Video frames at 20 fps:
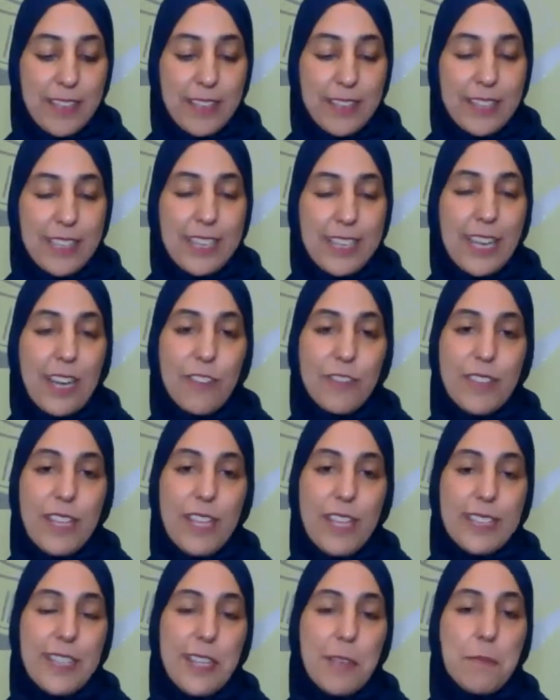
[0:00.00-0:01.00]
the love
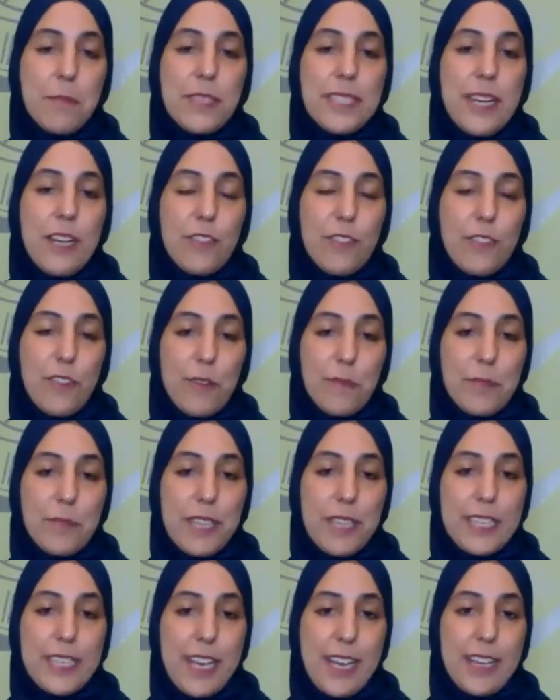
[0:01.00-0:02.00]
that they miss out from
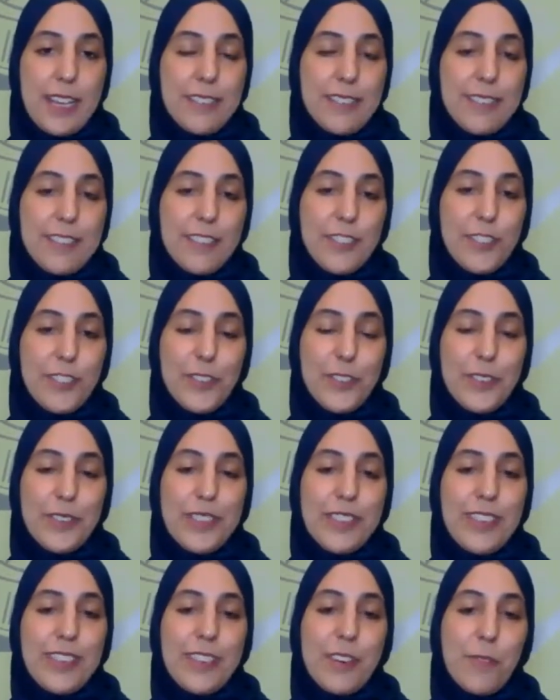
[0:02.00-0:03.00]
their dad. So
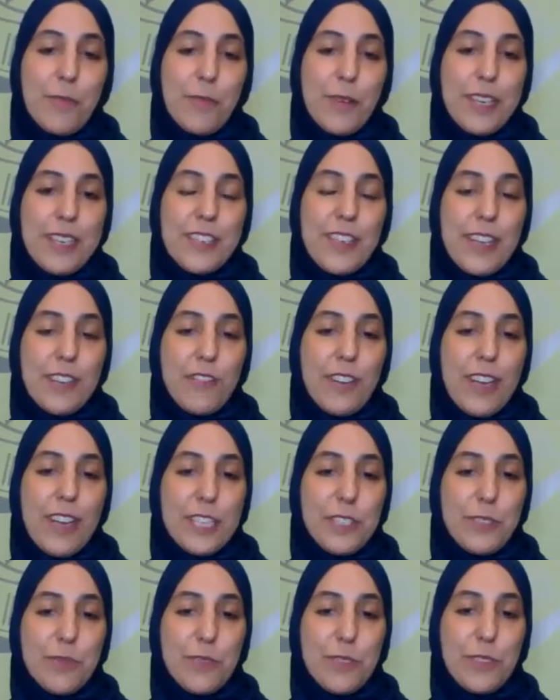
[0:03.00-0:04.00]
what
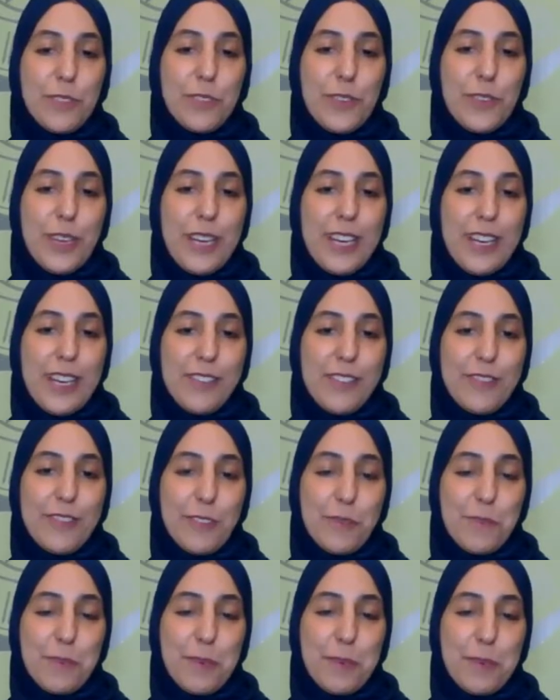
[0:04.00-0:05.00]
advice would you have for
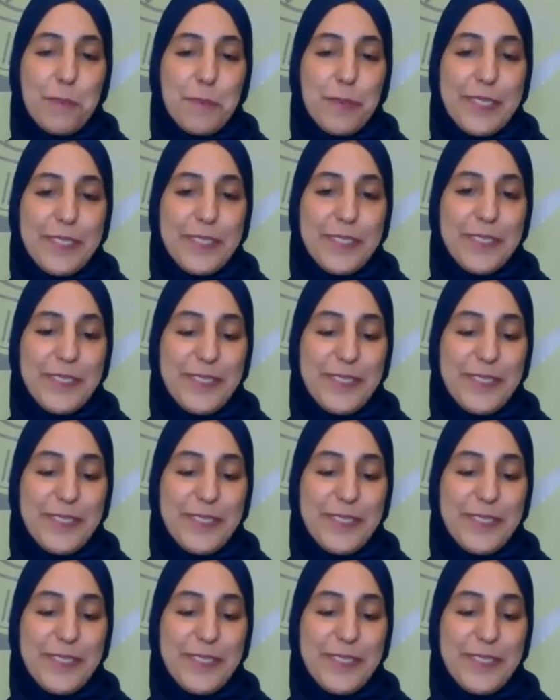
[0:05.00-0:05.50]
people?